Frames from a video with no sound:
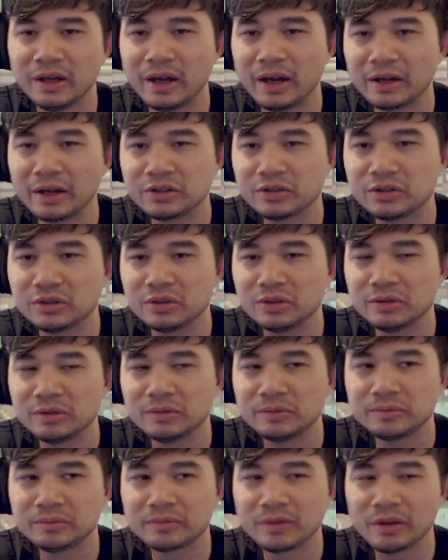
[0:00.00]
Actually,
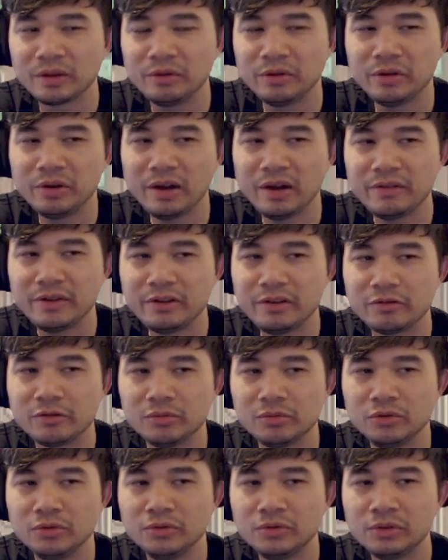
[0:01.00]
we don't have any
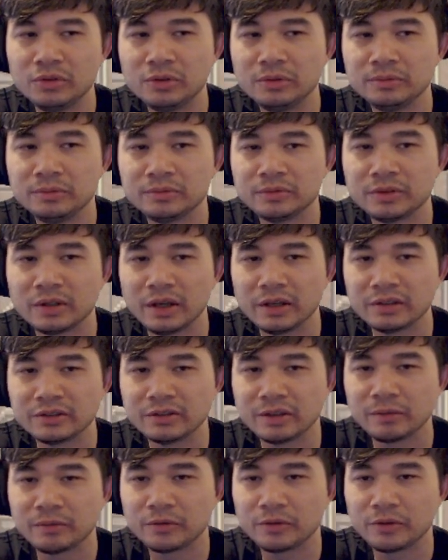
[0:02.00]
removal
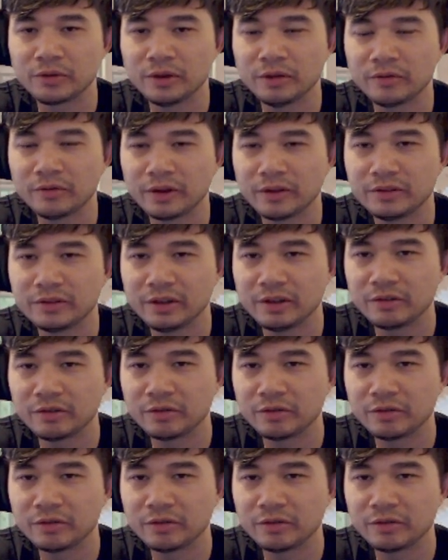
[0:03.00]
except for if I take